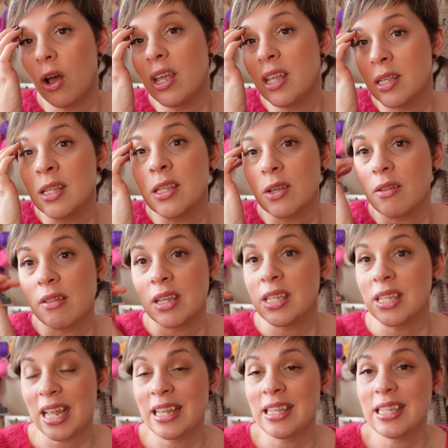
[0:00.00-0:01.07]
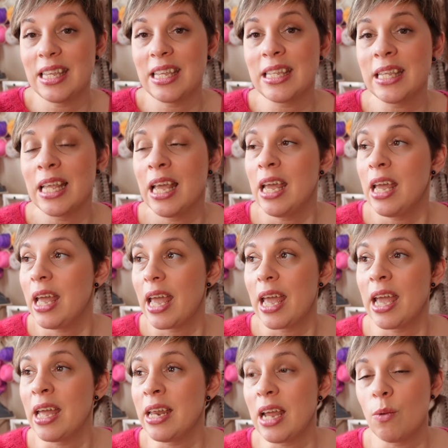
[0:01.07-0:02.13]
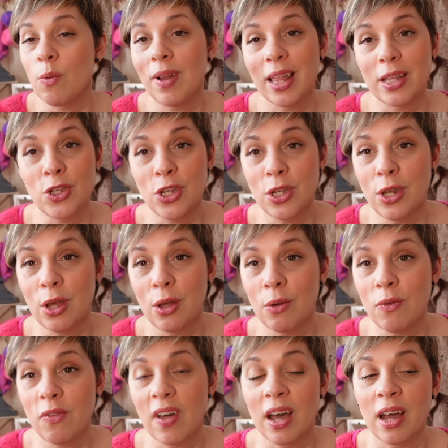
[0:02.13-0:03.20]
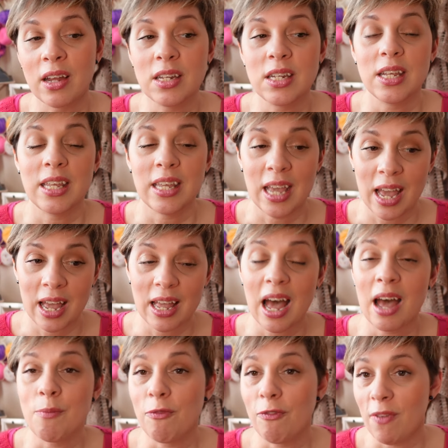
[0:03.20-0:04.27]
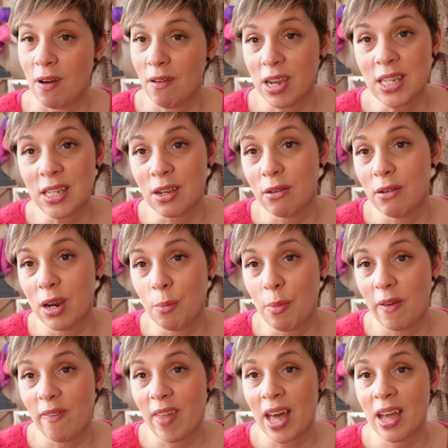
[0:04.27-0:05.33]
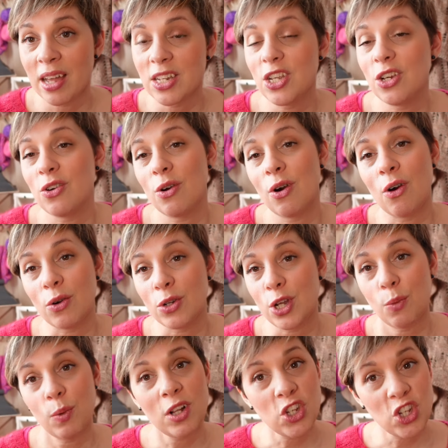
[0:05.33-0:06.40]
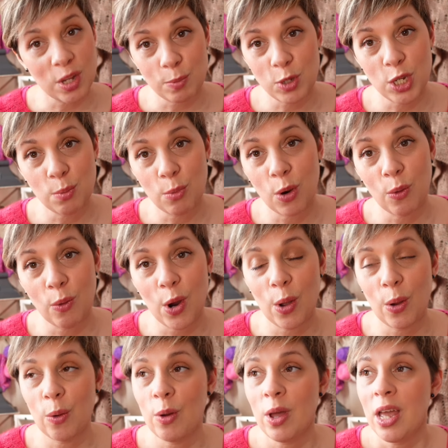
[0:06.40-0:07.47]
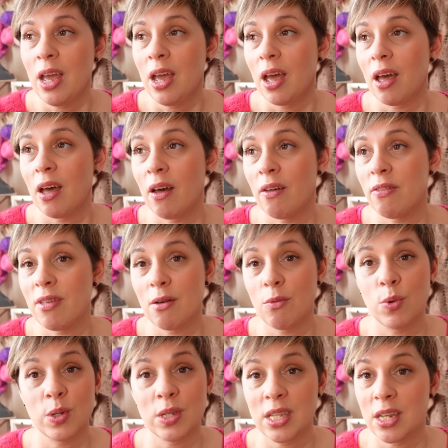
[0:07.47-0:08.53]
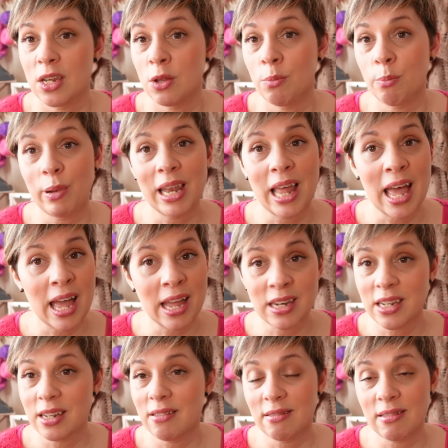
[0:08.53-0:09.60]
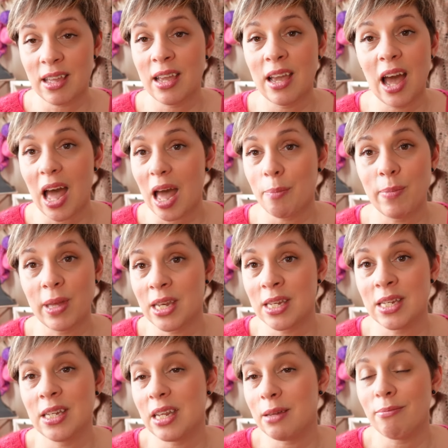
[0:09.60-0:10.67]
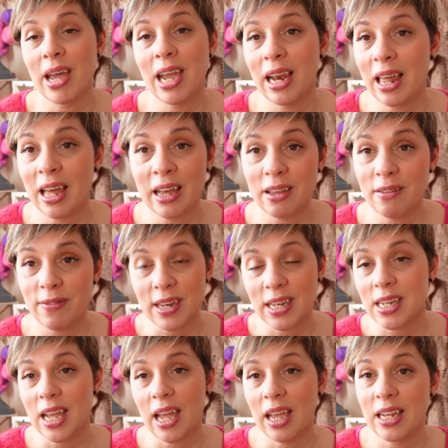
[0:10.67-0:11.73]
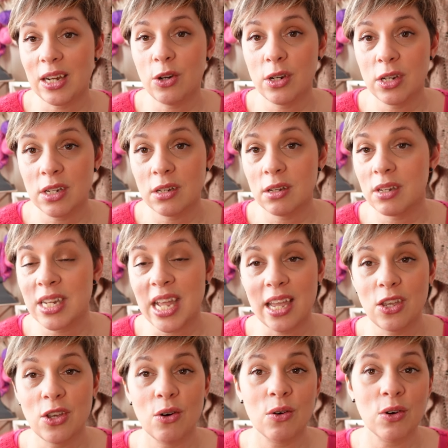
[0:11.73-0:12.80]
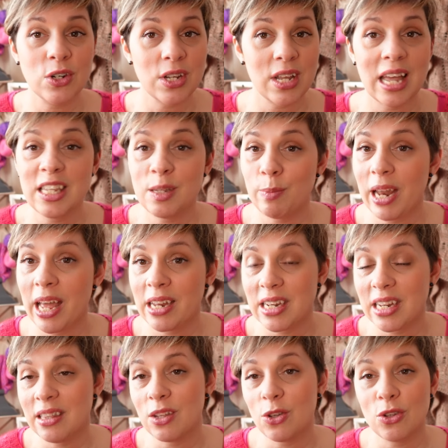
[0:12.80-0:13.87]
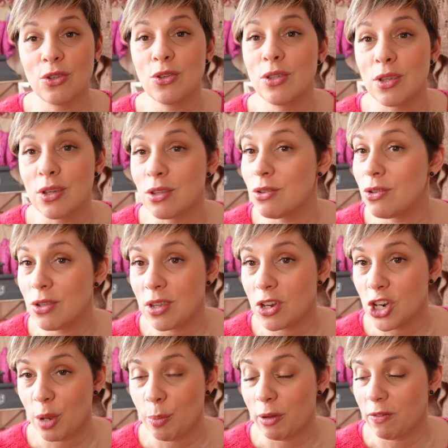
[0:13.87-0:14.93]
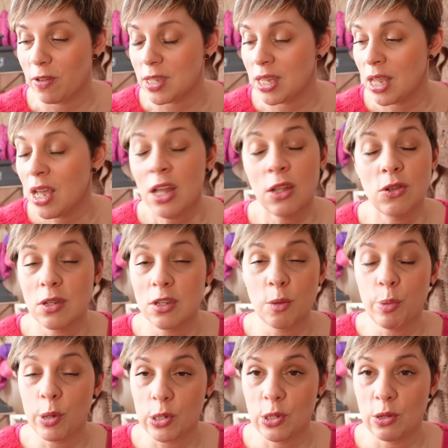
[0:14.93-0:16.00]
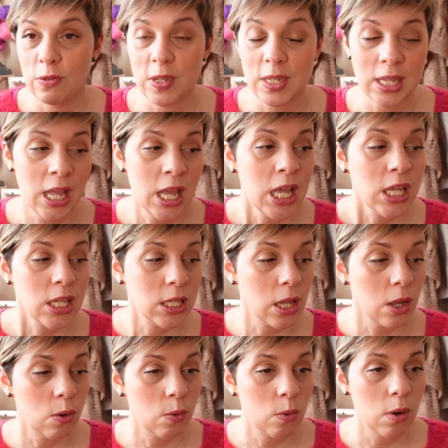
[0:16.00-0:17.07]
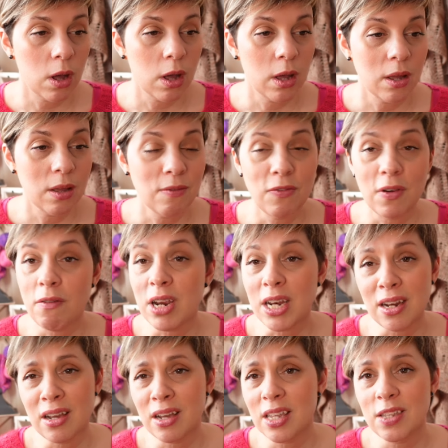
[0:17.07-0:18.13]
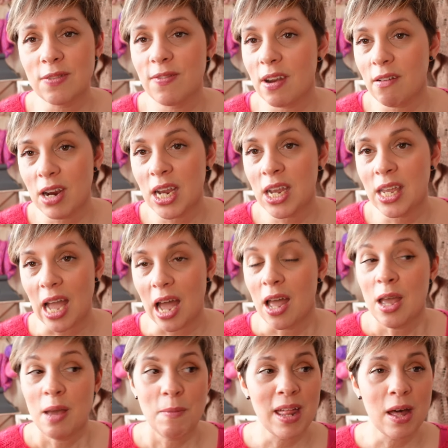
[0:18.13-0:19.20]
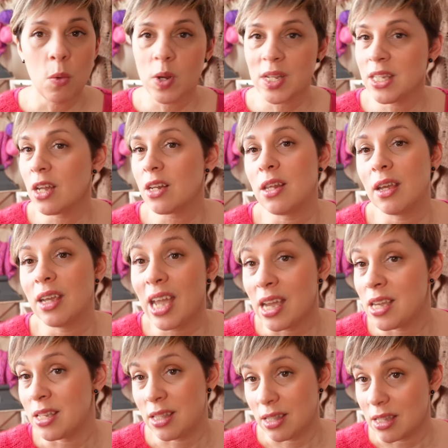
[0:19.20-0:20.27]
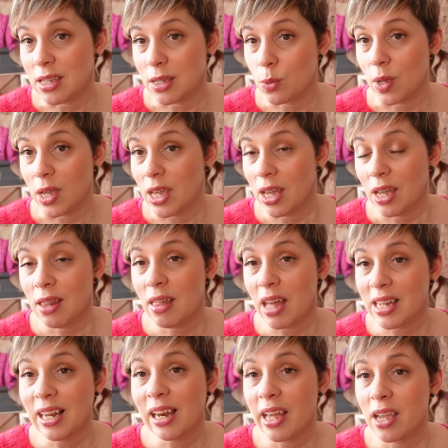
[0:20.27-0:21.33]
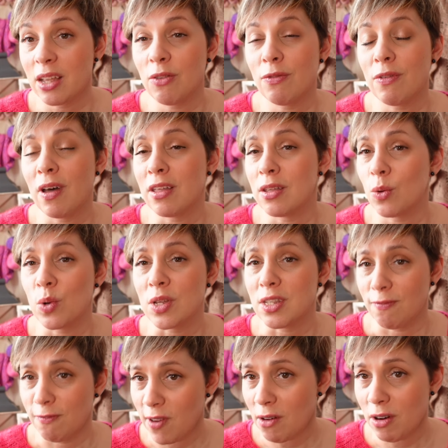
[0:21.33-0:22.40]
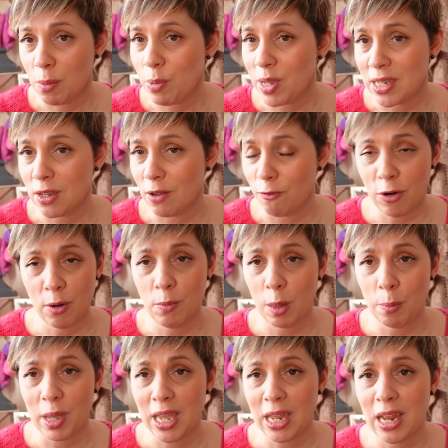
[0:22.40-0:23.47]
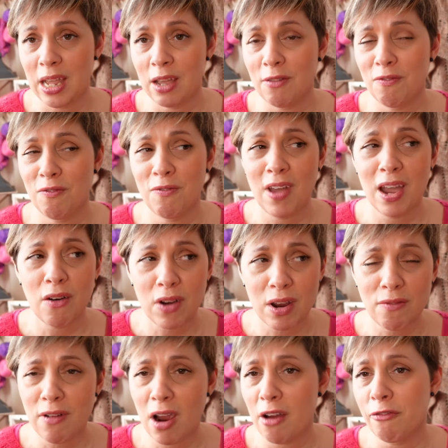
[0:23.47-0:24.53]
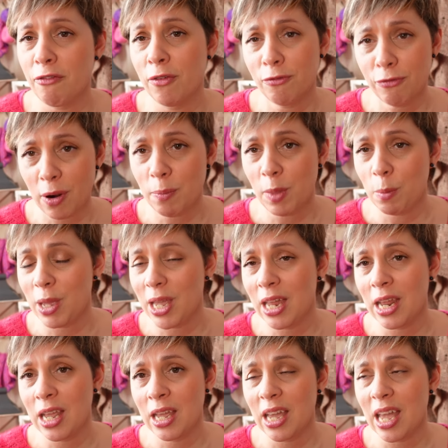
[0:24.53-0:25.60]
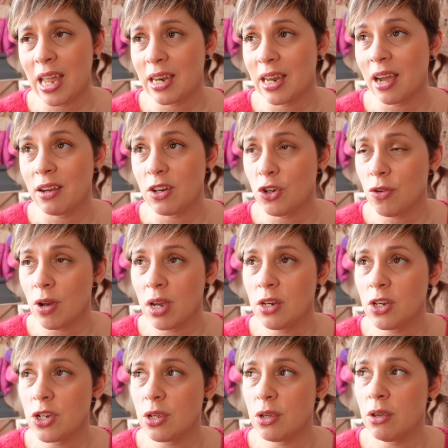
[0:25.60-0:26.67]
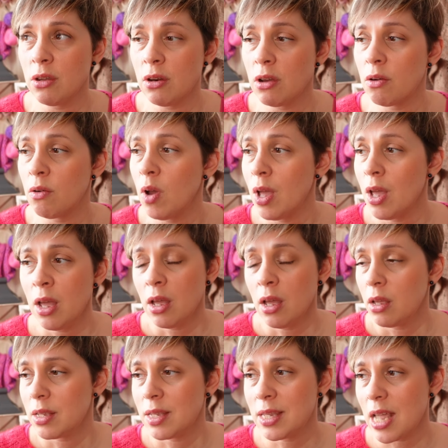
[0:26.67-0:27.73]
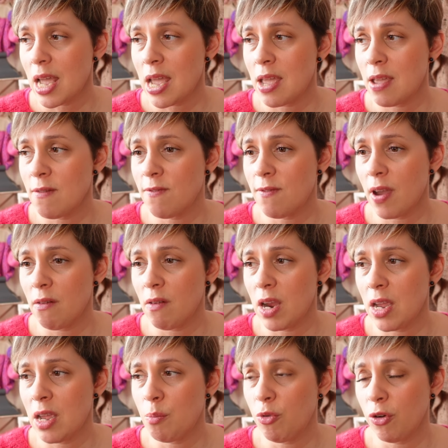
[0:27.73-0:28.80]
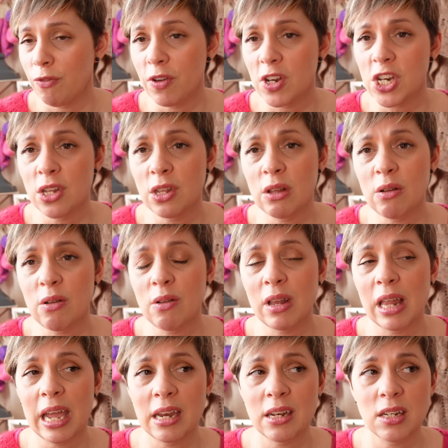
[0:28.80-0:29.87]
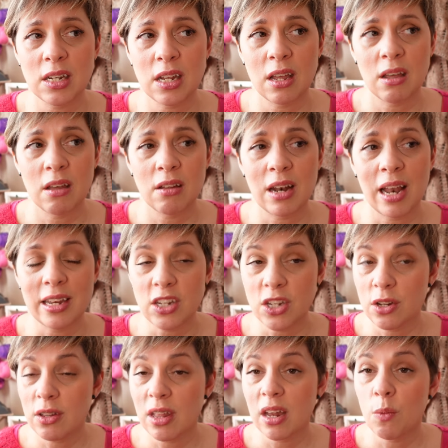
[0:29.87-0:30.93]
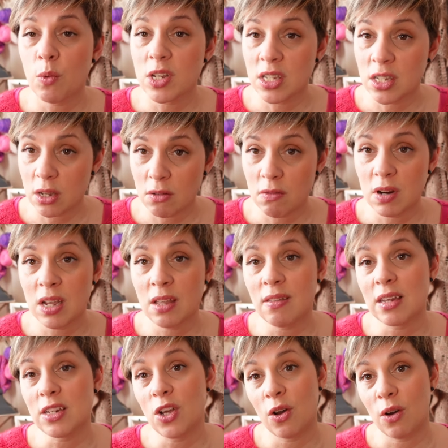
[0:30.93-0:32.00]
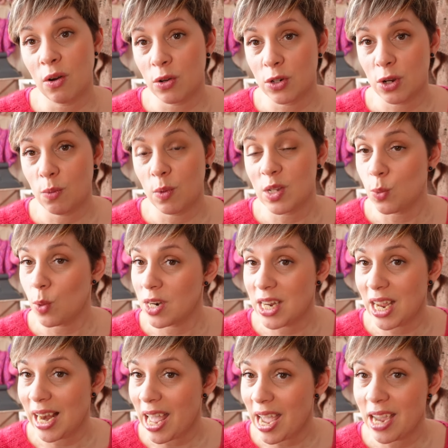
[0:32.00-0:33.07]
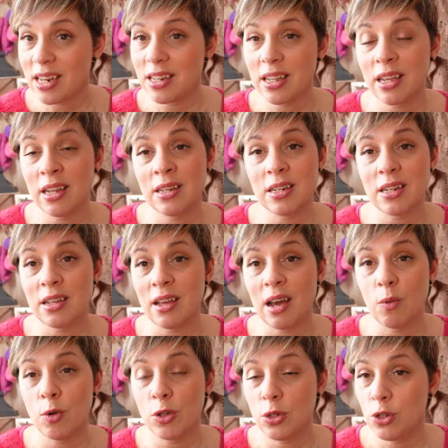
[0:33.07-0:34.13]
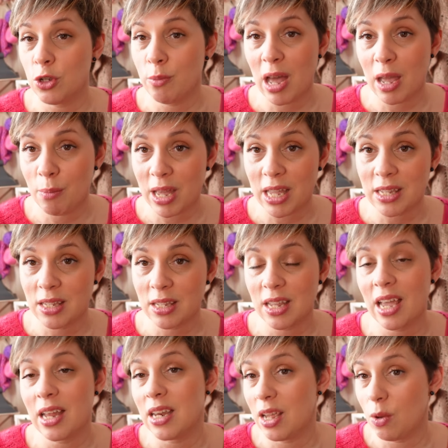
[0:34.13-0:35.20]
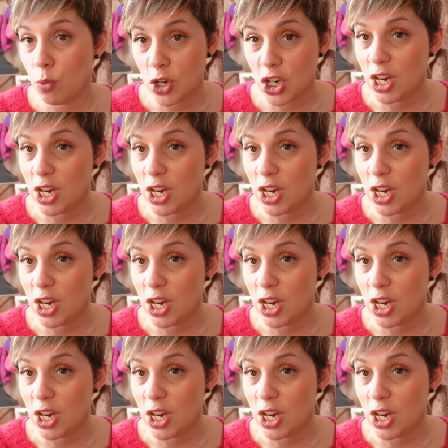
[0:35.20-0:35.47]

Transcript: in those instances, and I will let you know that, yeah, I'm very sorry about that, your order will ship tomorrow. There was an unplanned thing happened in my life, and I couldn't take your order as planned to the shop office, to the post office. So very nice, very, yeah, but that was not the case this week. That client was very pissed off from the beginning, very rough from the beginning, and I tried to, you know, stay very professional and let her know that I was sorry that her order was 1 day late, and I would do my best and it would